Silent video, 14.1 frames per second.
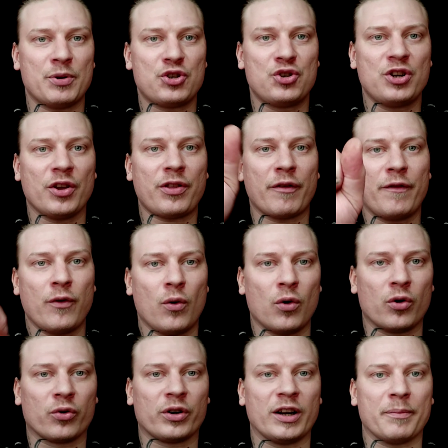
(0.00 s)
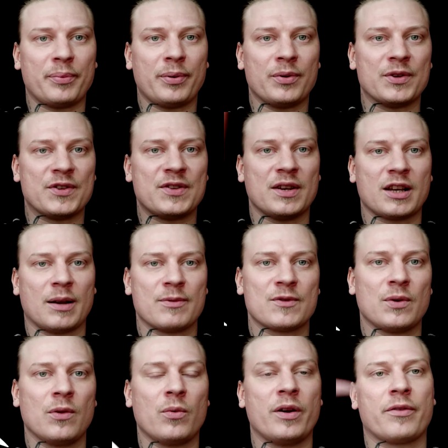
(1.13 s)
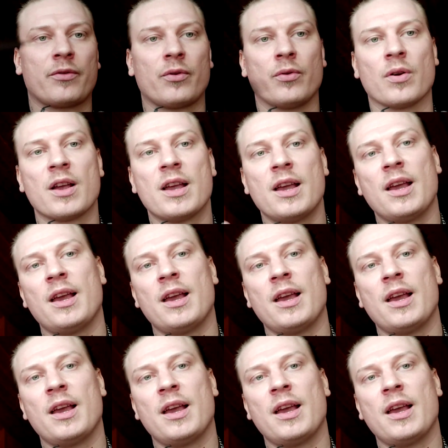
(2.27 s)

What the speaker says: but you got the full grip. You see, it comes all the way through.